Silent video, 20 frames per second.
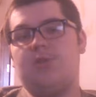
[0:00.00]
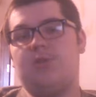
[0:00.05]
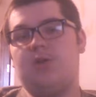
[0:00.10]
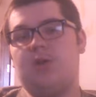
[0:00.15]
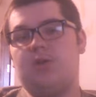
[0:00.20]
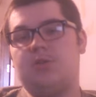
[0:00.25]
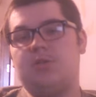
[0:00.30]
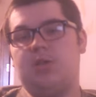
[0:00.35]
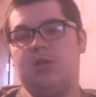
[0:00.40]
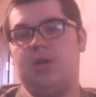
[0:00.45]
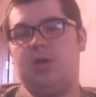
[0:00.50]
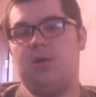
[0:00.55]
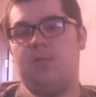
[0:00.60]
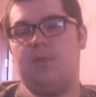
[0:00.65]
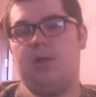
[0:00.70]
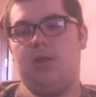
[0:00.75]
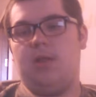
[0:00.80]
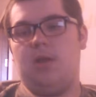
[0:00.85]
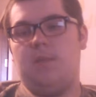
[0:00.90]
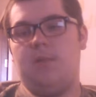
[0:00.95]
1300
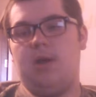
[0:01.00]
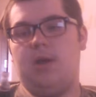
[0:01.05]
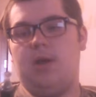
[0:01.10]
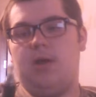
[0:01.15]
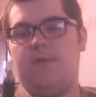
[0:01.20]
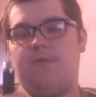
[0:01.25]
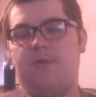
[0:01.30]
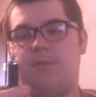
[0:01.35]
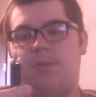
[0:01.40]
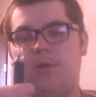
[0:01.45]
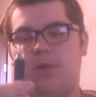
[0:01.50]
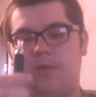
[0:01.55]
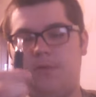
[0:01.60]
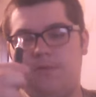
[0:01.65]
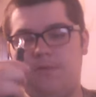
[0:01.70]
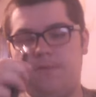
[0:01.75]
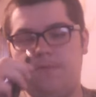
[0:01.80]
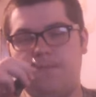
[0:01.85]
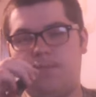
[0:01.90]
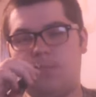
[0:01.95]
milliamp battery, if I believe it.